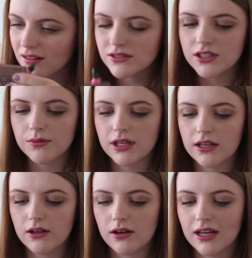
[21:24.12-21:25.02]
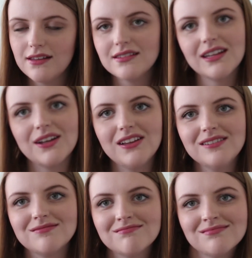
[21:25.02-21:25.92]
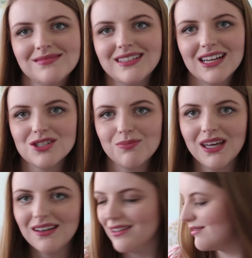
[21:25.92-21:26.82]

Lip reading: So we get you a nice little dash of pink.